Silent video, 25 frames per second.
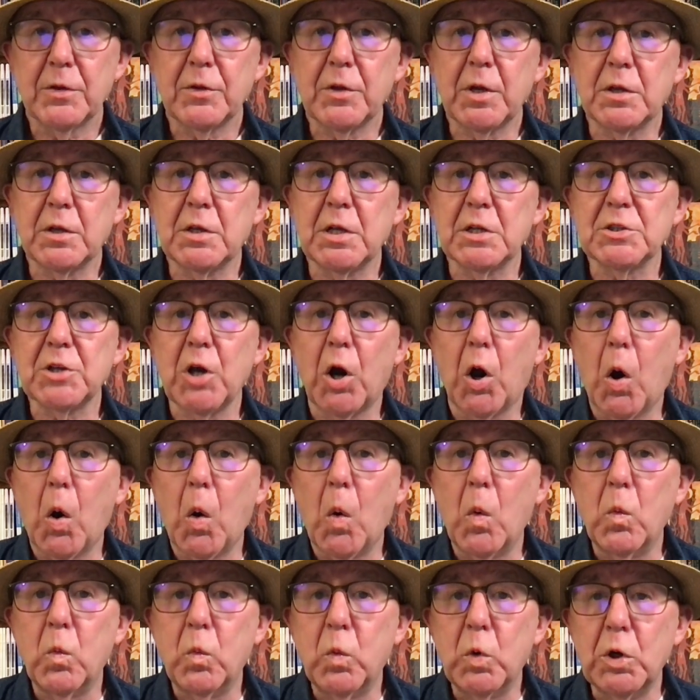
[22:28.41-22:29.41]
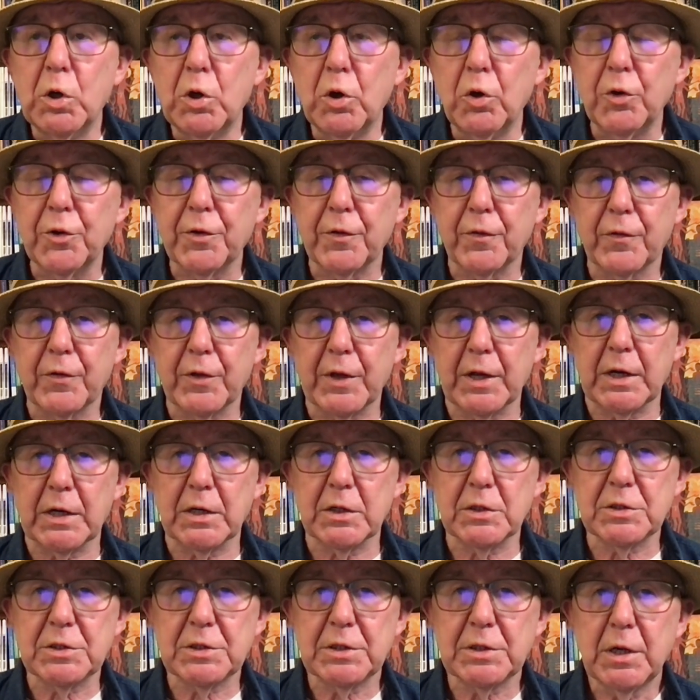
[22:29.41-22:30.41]
that there's a whole world of
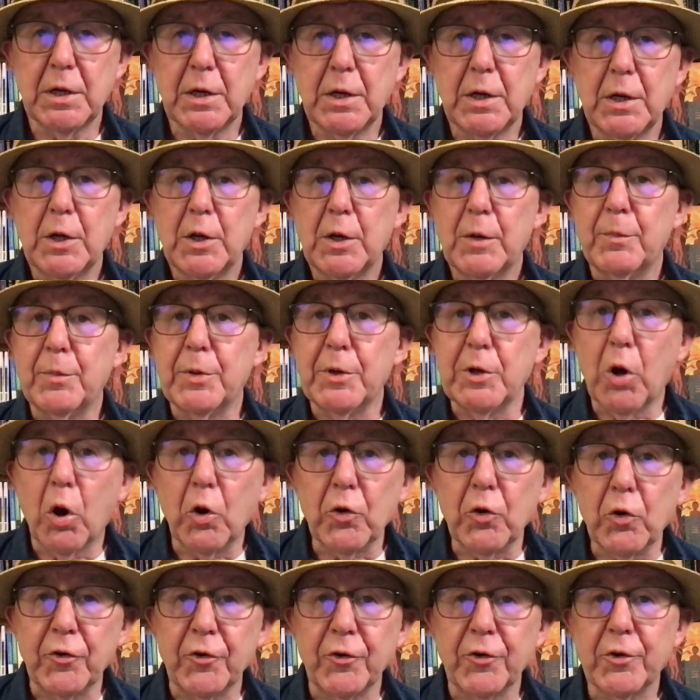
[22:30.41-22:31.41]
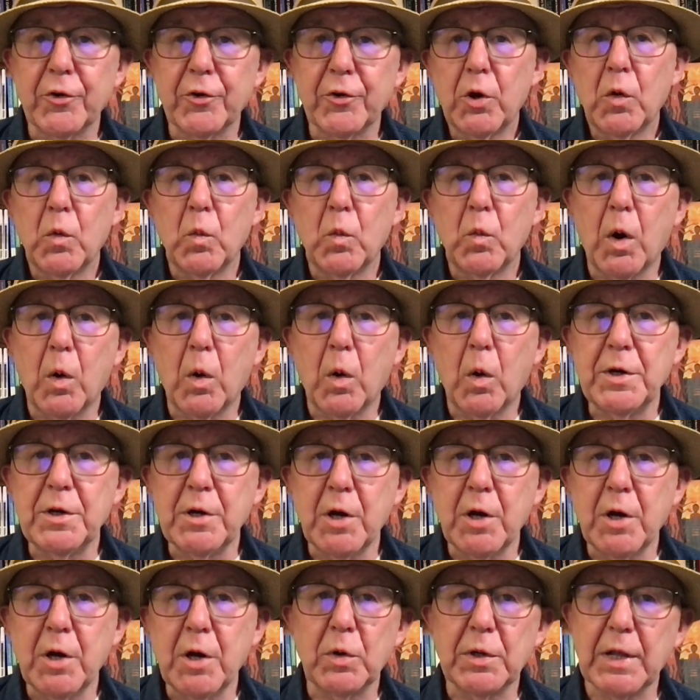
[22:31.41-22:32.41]
things beyond what we
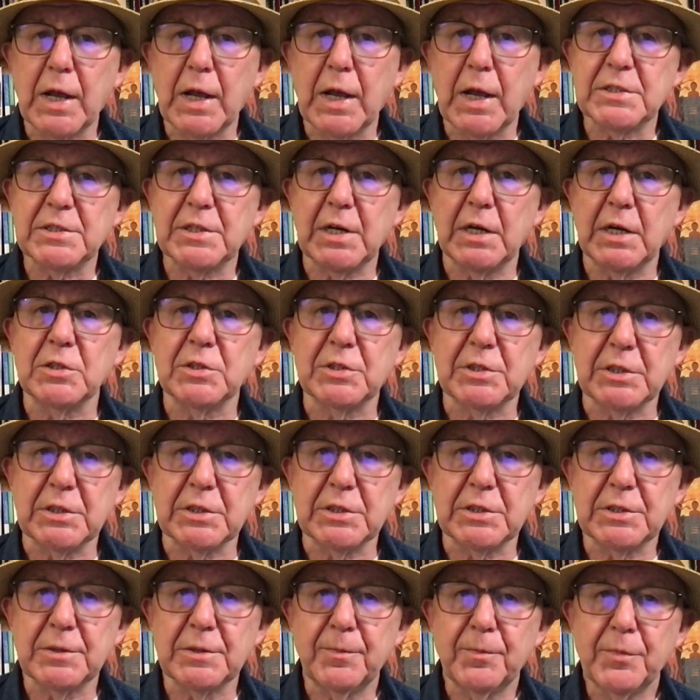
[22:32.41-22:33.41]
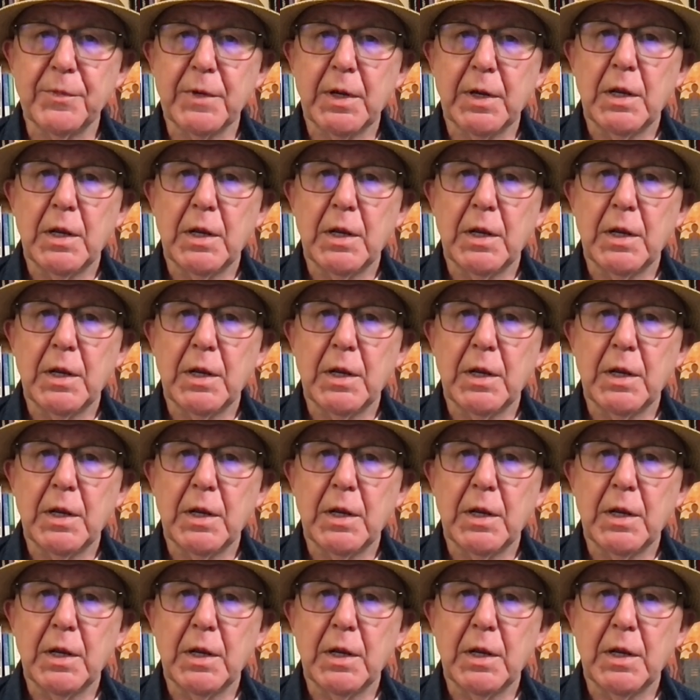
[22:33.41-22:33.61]
know with our senses.